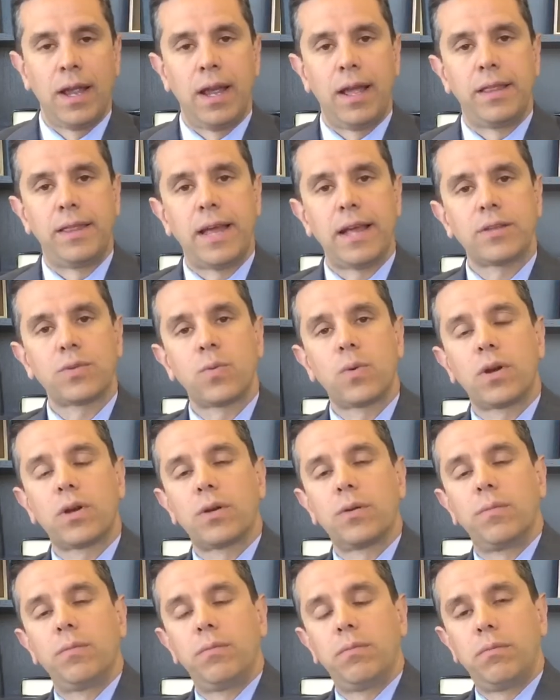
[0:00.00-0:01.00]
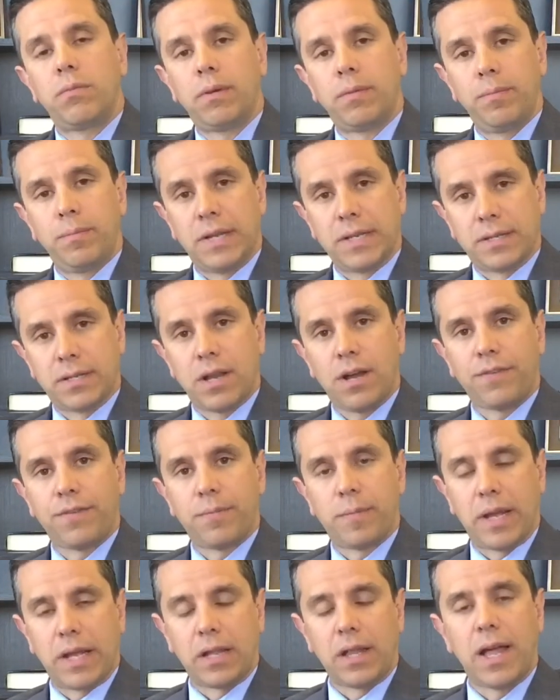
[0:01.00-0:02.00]
And that's where myself
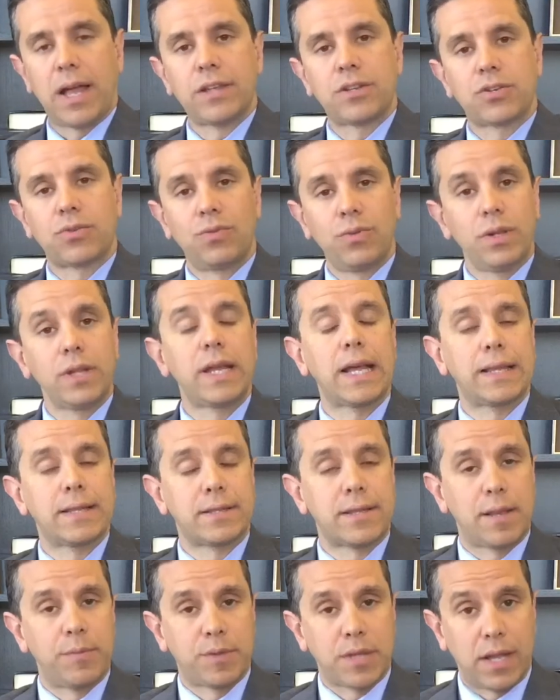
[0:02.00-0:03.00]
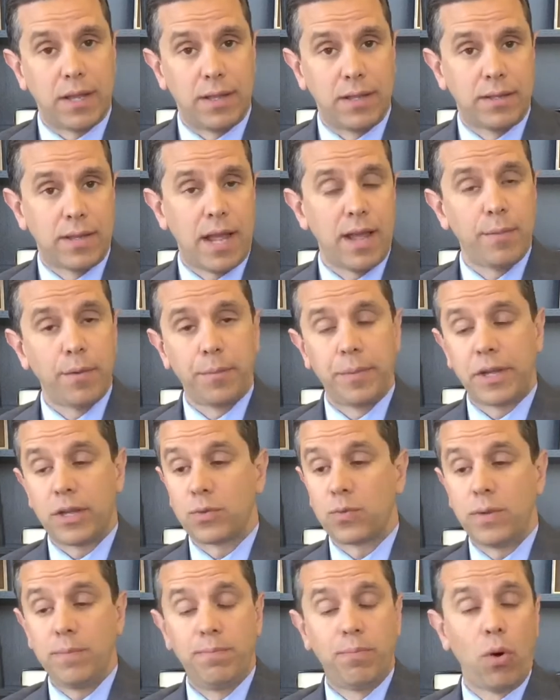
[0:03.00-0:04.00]
and my clients are really on the same side of the table,
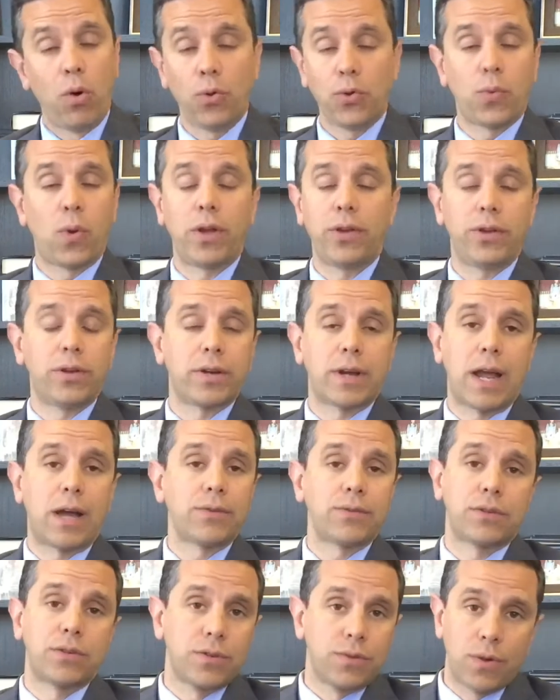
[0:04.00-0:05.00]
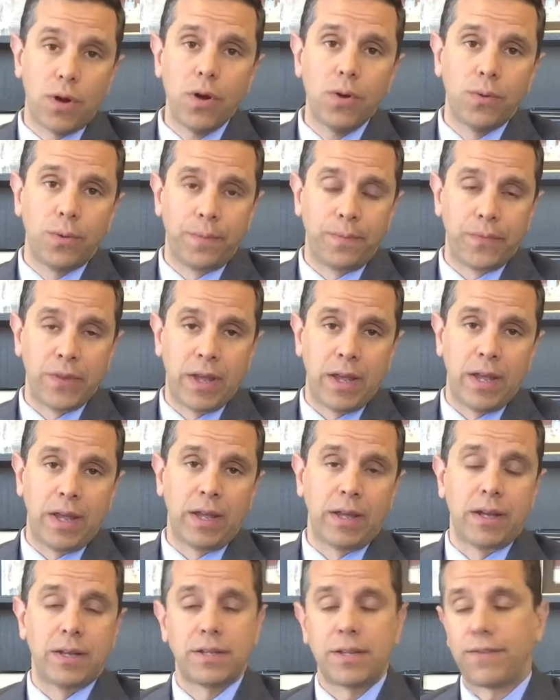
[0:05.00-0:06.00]
because we both want your accounts to grow.
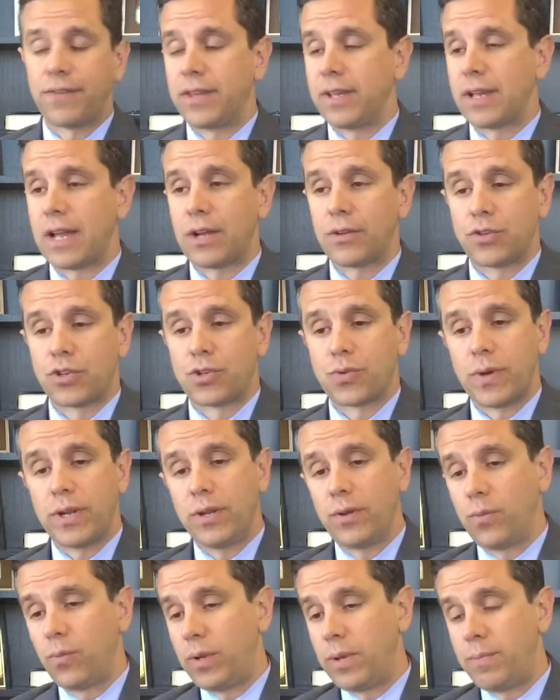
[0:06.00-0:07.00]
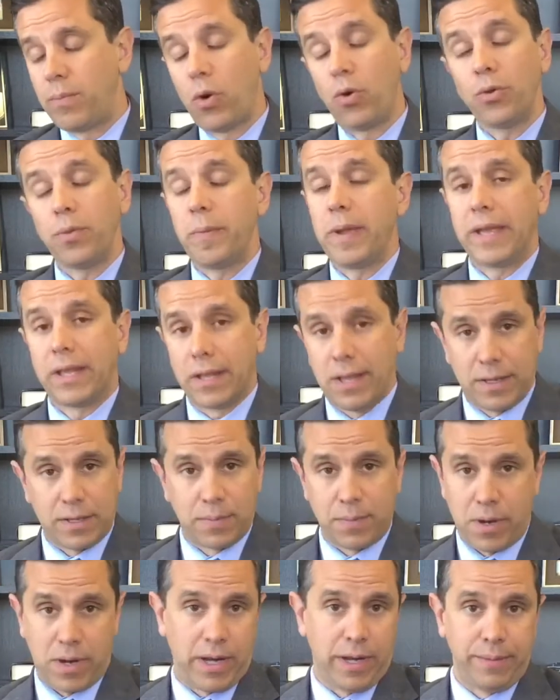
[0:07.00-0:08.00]
Because if the accounts shrink, we both make
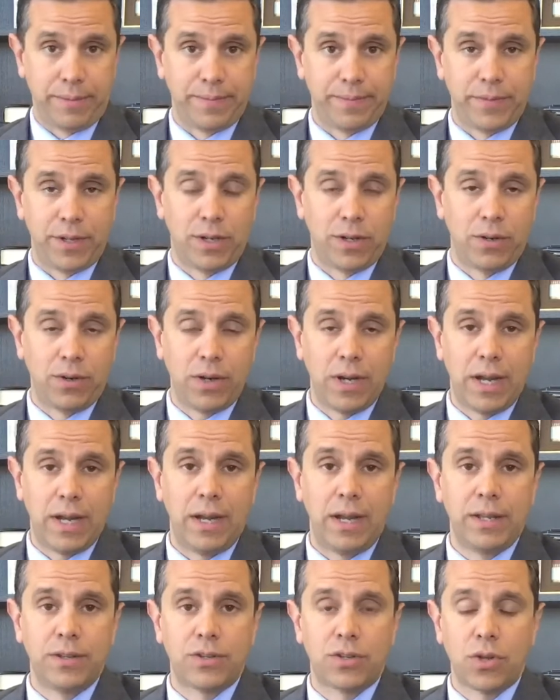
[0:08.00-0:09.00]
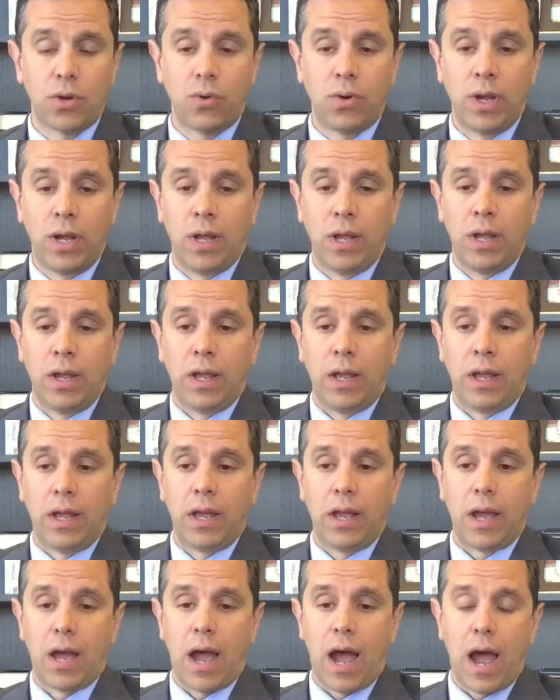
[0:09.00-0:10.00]
less money, and so
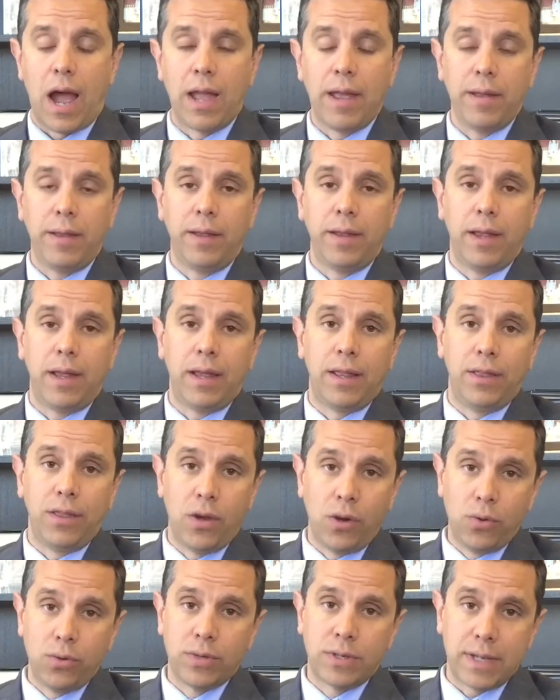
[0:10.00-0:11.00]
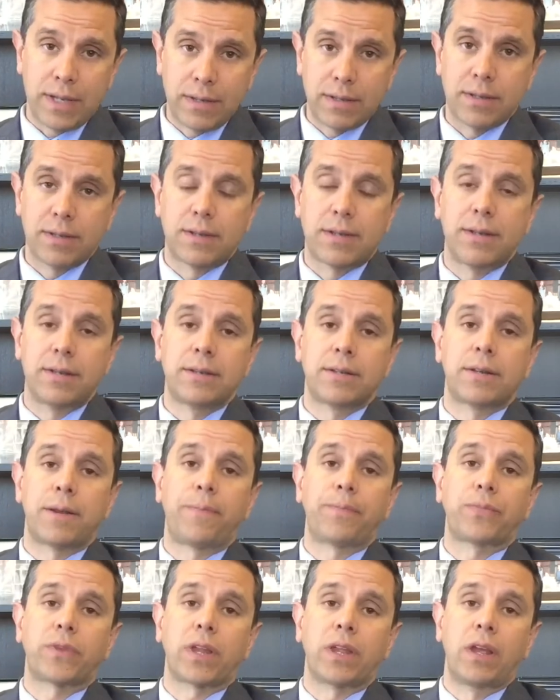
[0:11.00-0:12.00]
in those instances,
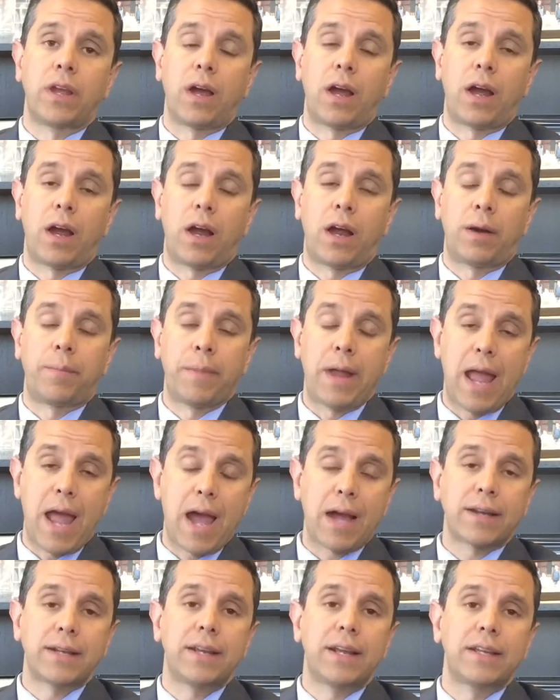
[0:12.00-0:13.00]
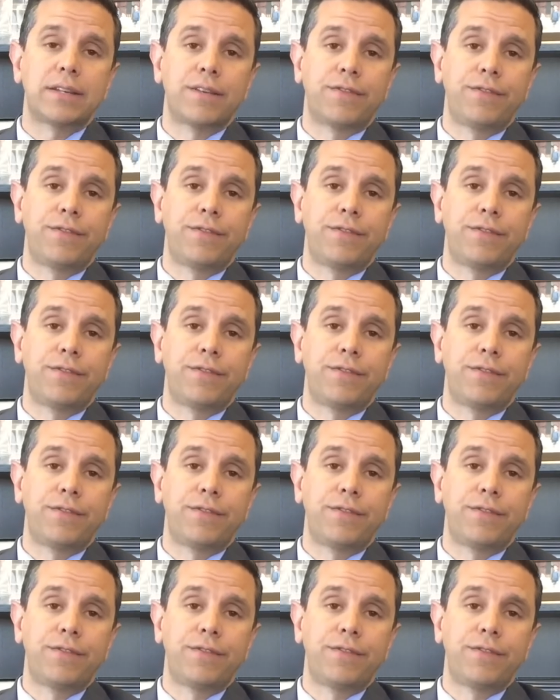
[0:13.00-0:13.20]
I'm acting as